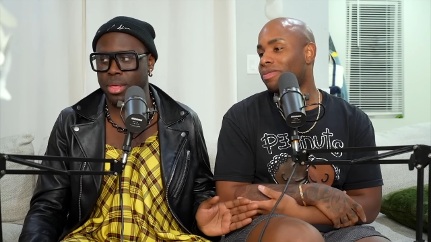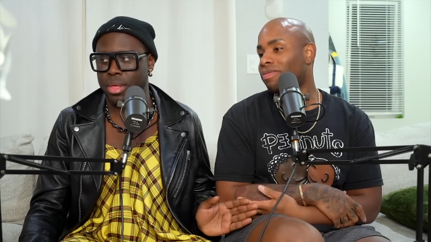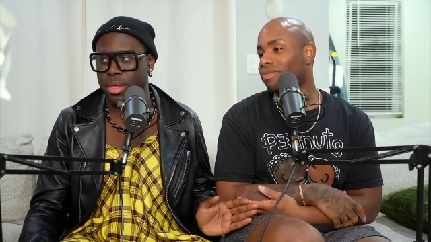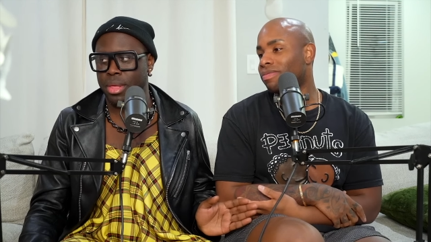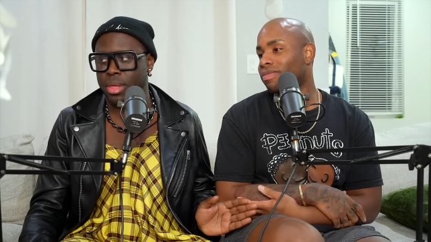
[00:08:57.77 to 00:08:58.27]

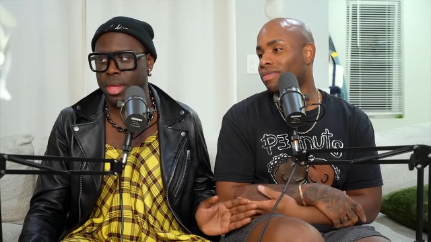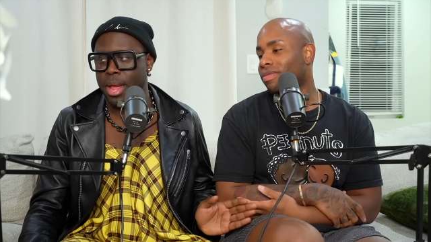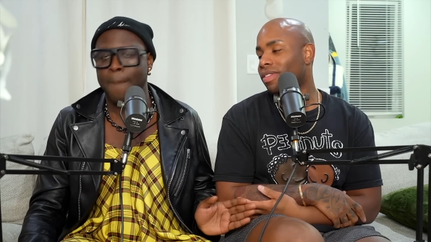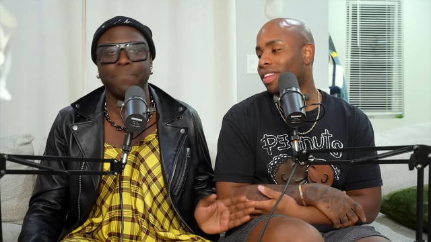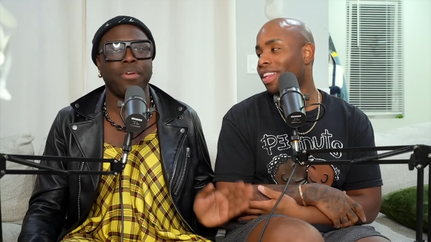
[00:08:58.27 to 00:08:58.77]
Speaker 1: Uh,
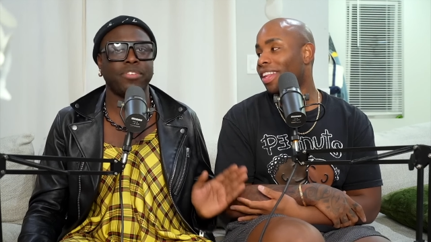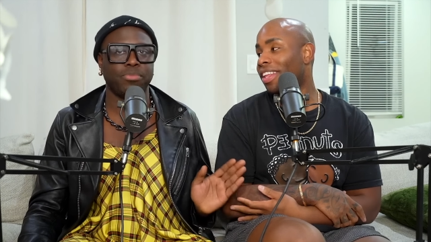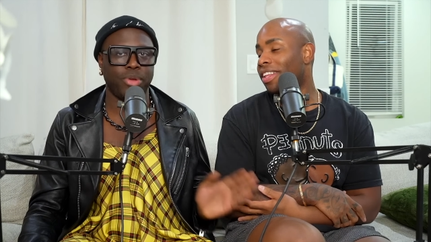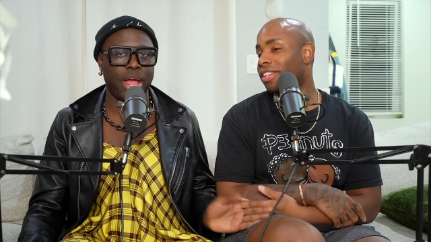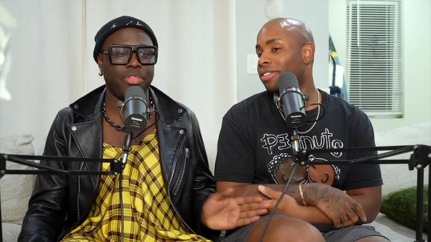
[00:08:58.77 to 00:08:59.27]
if it's
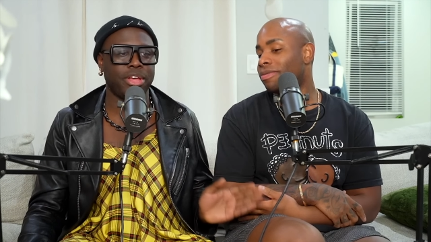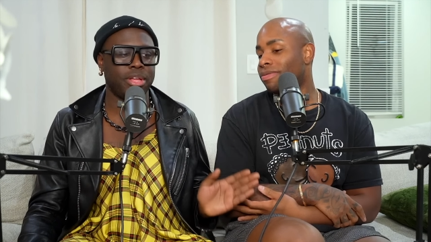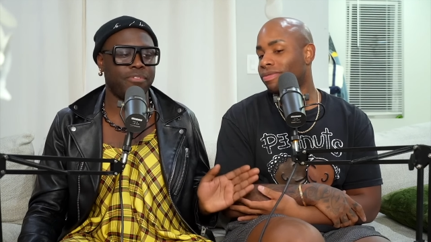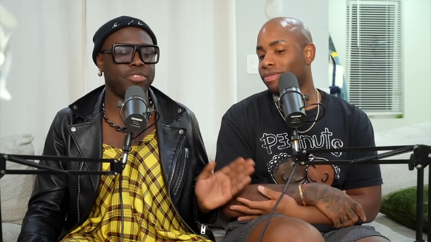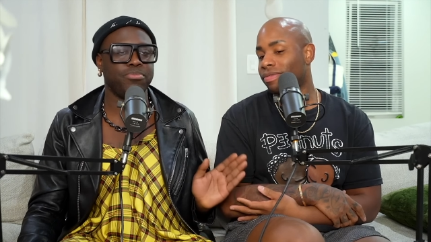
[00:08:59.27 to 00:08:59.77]
Monet, I think
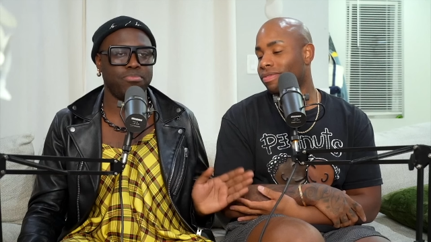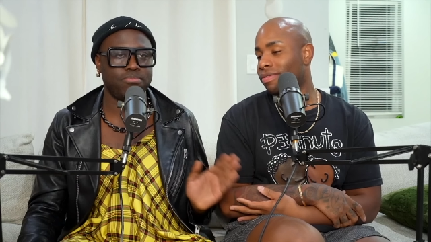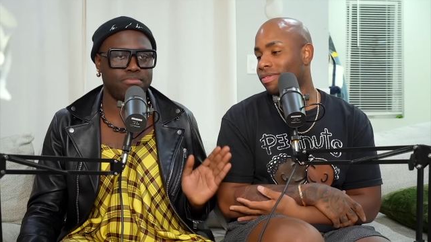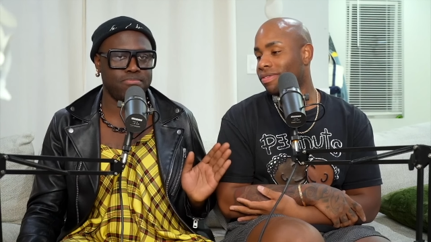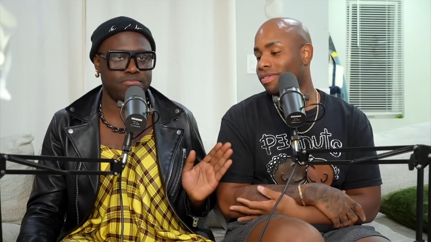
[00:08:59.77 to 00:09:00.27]
if it's
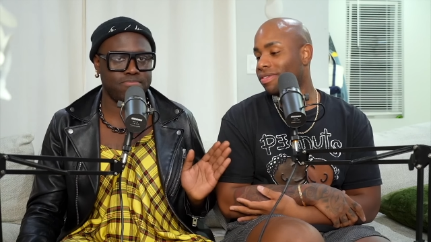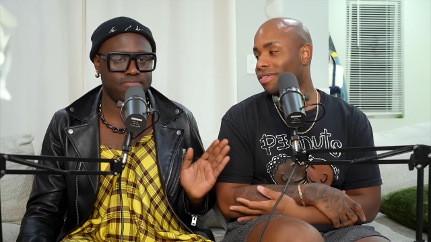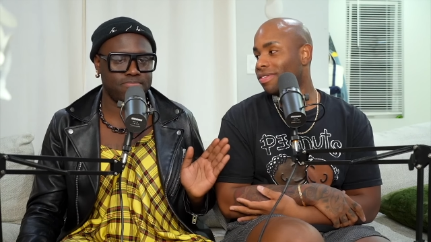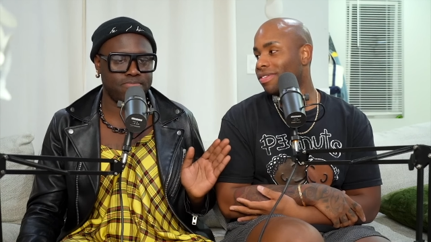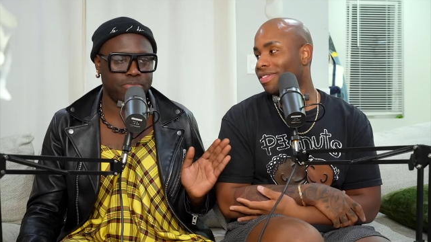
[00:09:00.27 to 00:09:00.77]

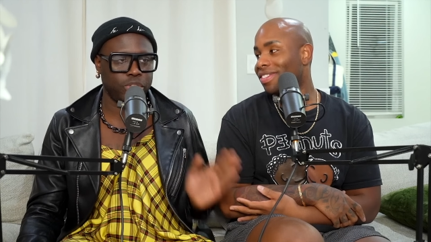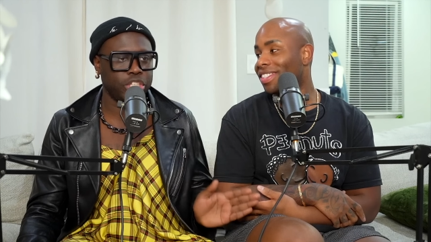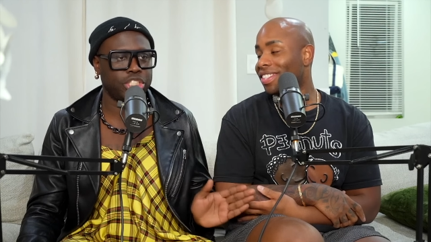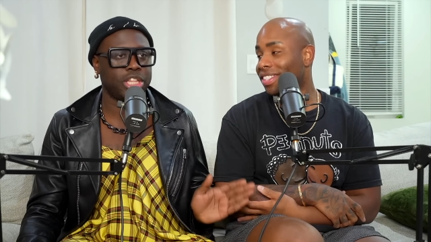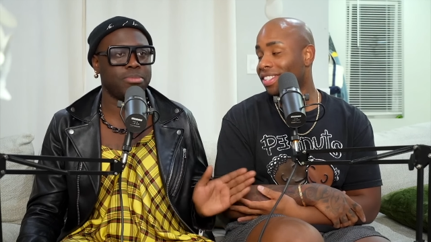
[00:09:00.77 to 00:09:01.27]

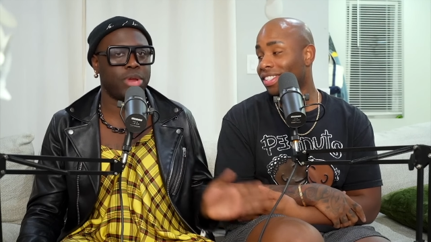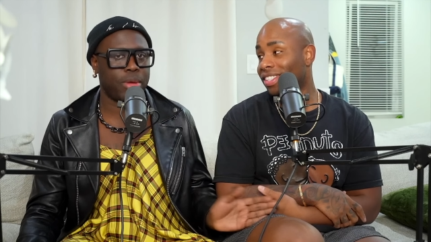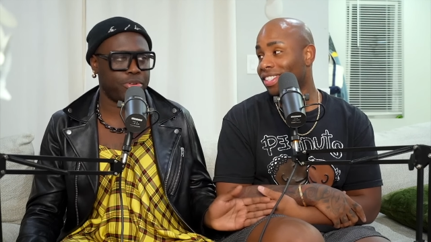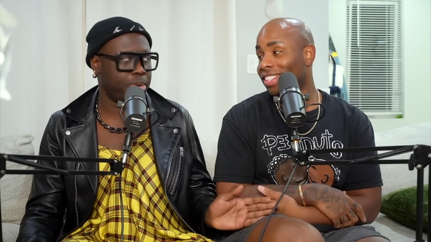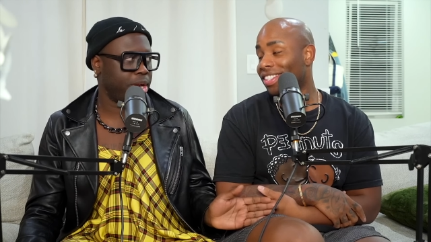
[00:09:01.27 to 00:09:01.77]
musicians, I think
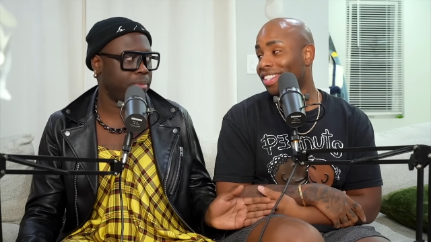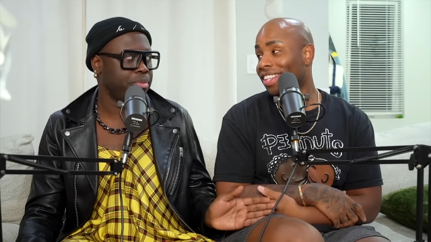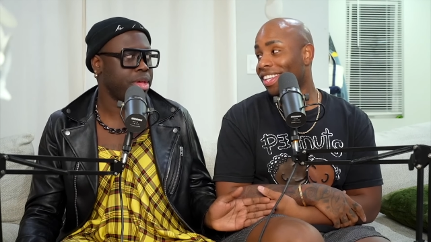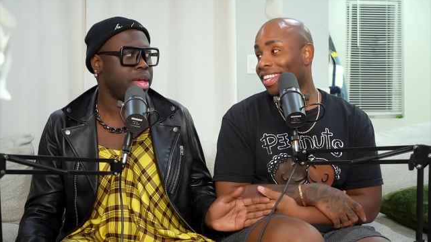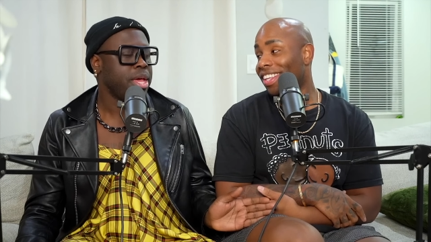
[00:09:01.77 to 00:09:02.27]
Monet will do better.
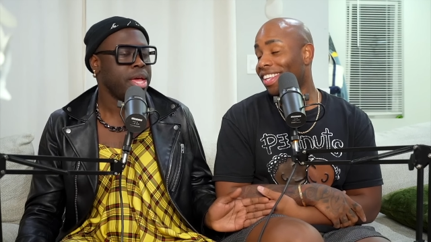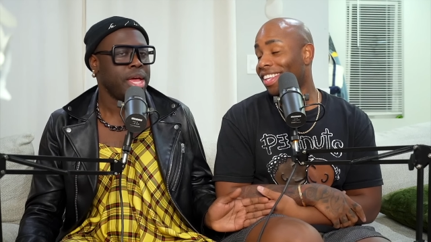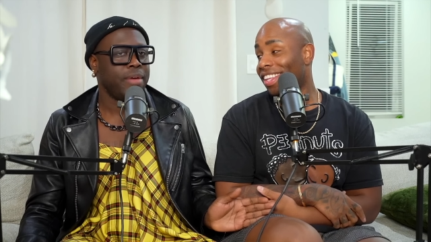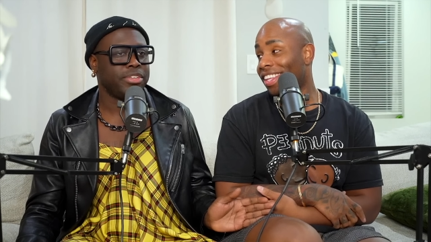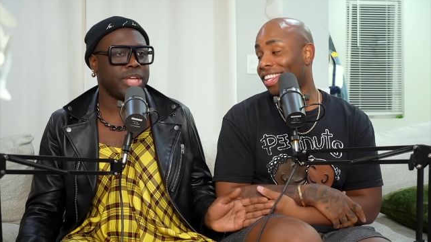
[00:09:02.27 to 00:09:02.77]

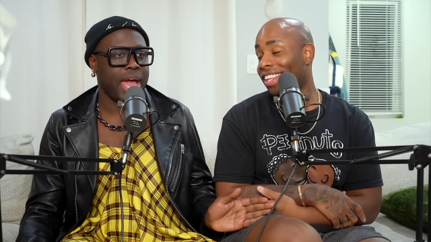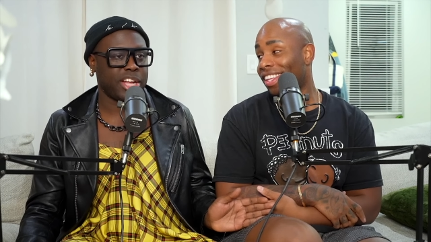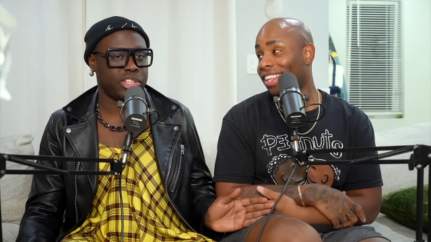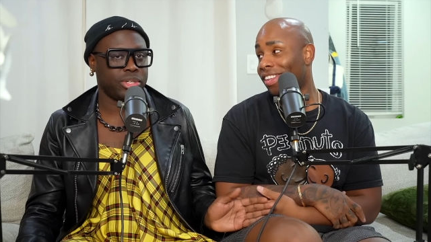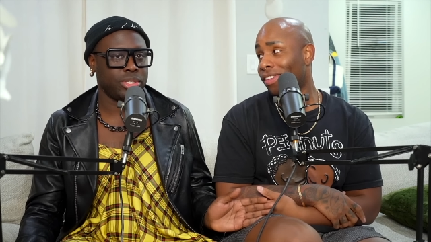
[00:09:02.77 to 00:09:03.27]
If it's
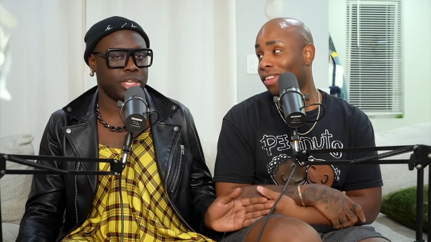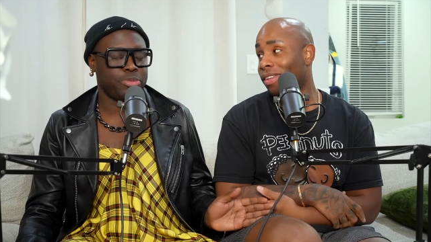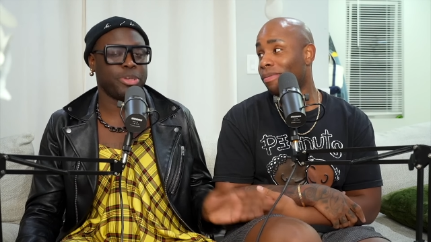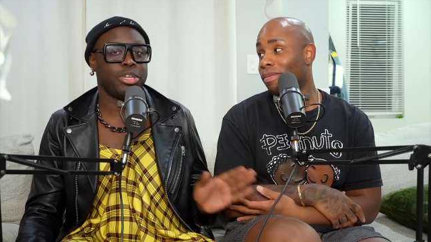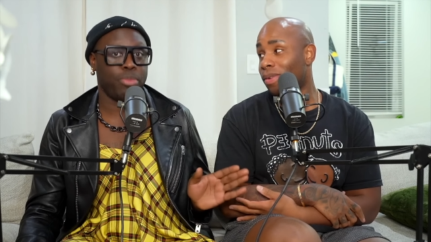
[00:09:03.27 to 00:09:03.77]
actors,
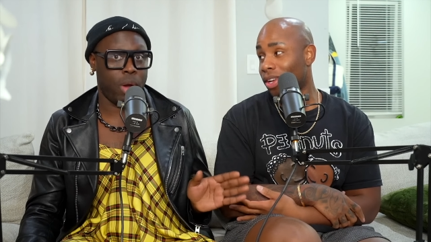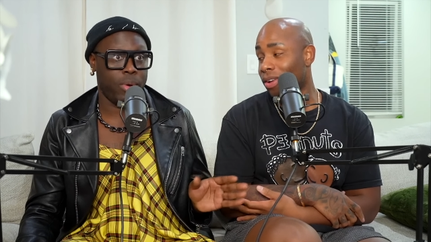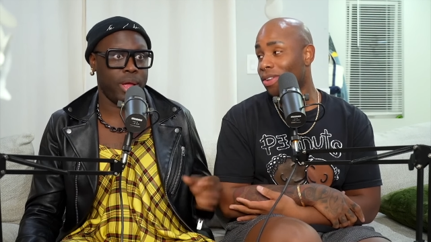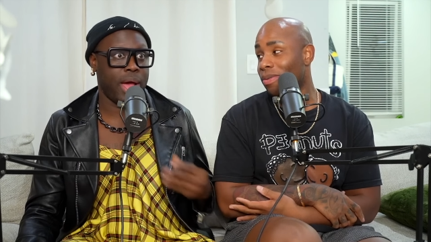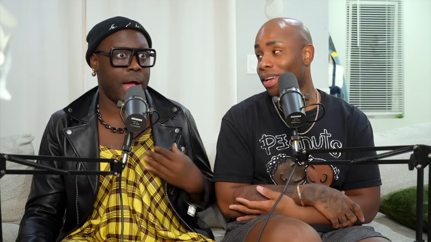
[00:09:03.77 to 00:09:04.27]
especially Monet
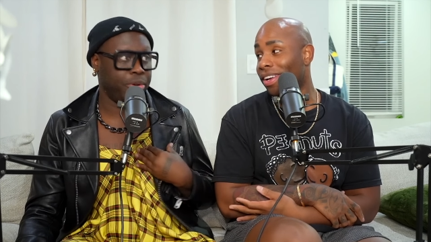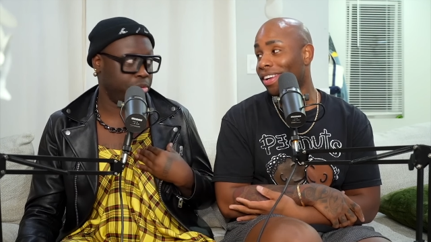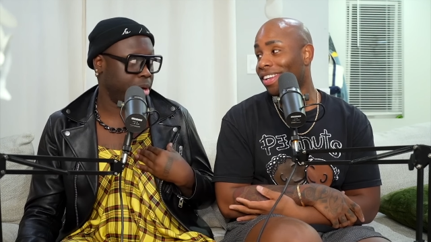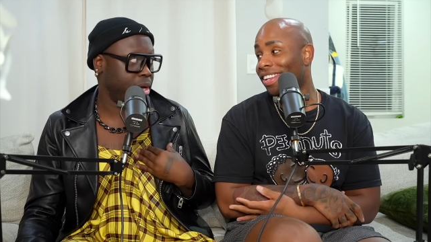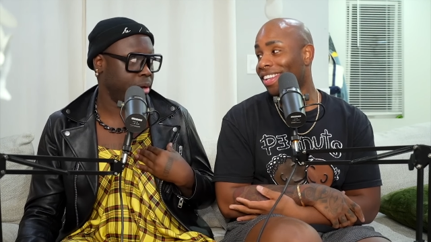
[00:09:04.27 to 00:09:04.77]
Broadway, do I'll
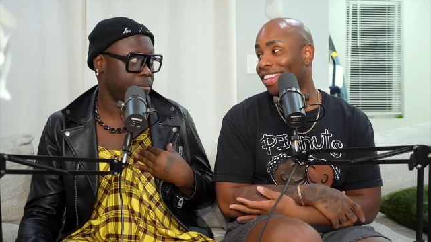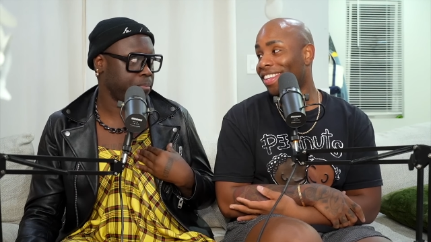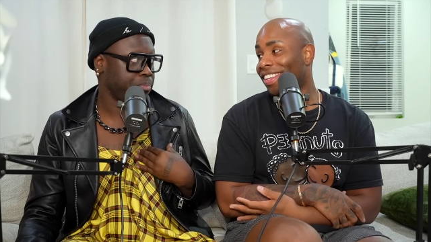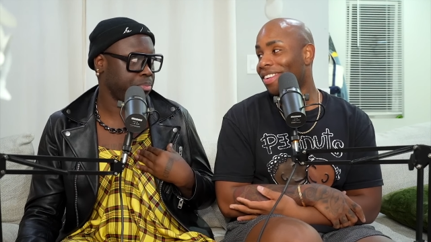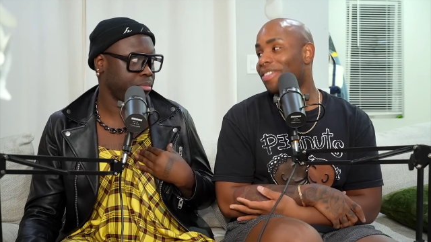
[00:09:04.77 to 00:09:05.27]
do better.
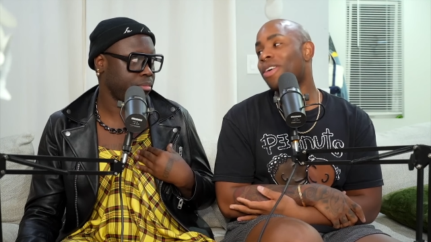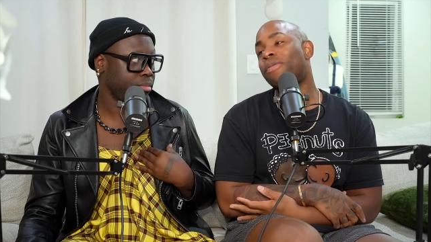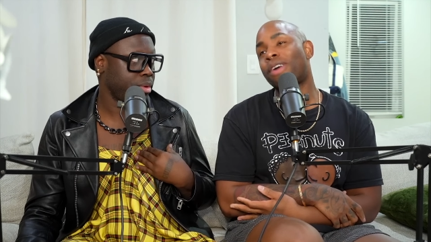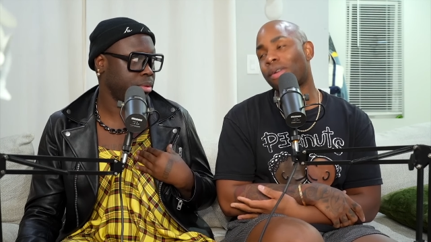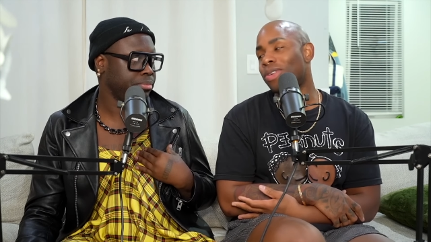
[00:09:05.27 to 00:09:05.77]
No,
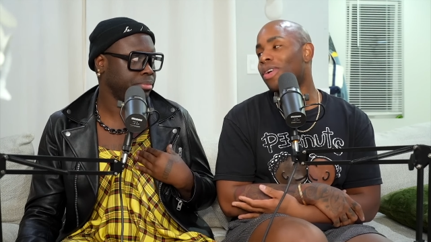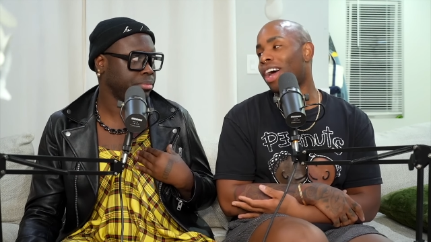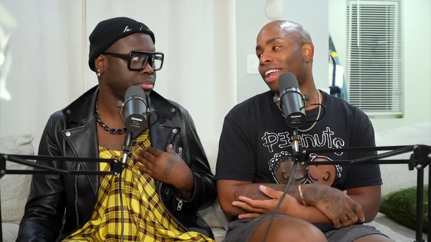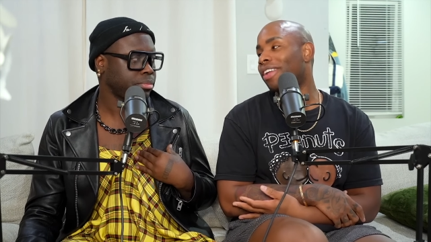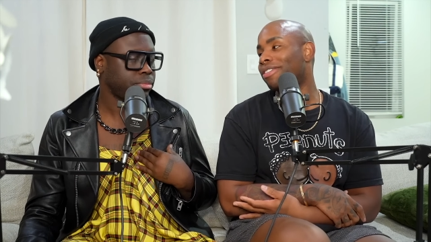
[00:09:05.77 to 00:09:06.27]
Broadway, you
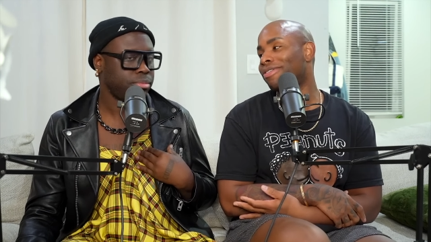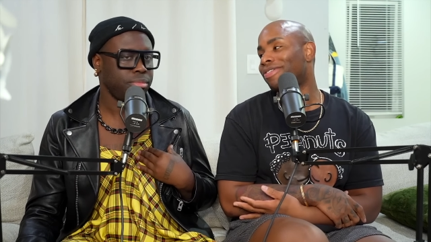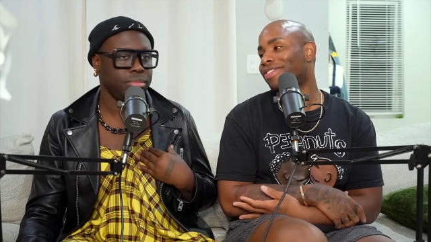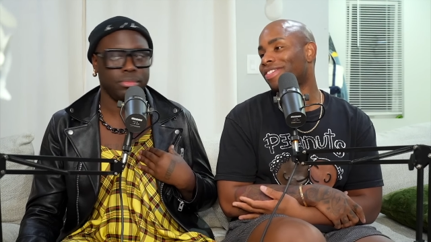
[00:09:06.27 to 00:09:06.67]
got it. It's all